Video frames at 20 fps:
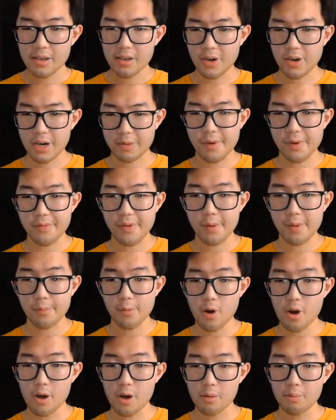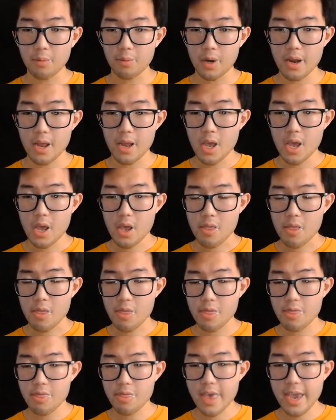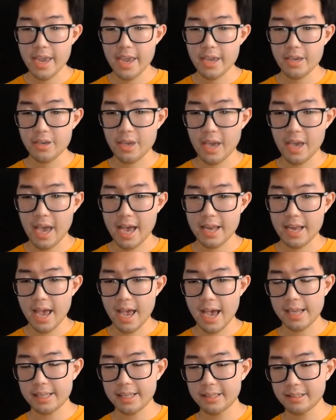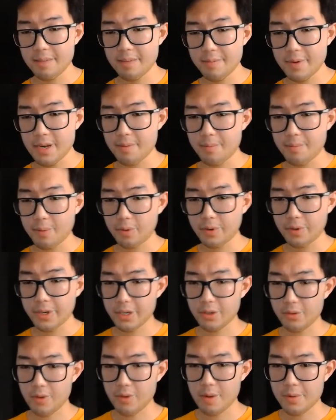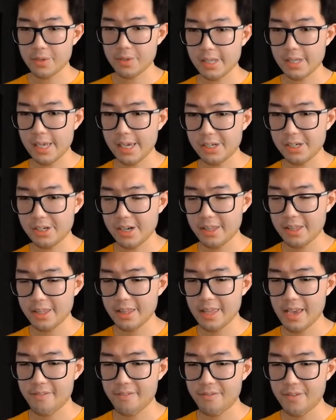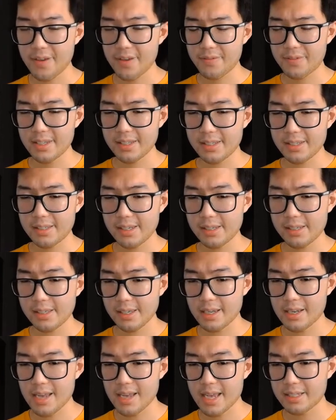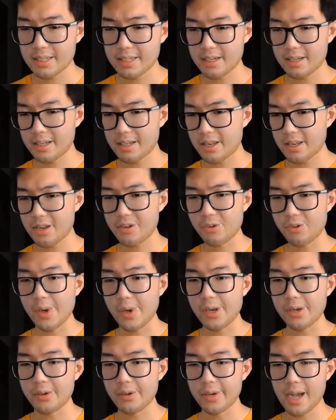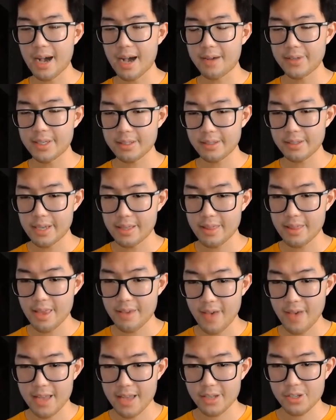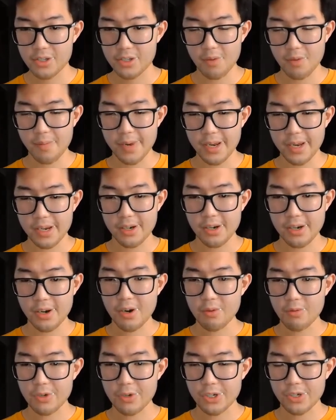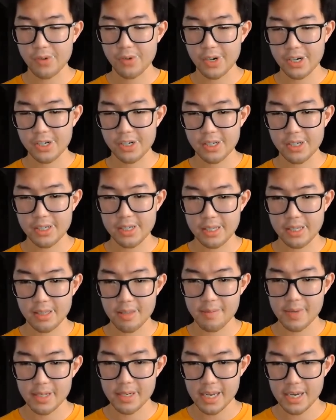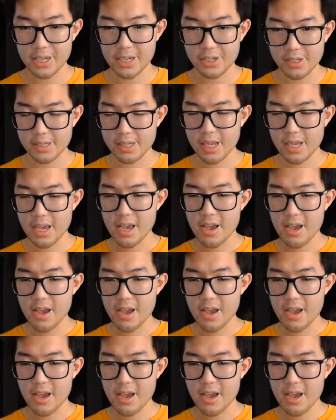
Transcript: Correct me if I'm wrong, but they had limited political representation. I think they had 15 seats in the Knesset, and they're dwindling, obviously. And they've had so many restrictions and limitations.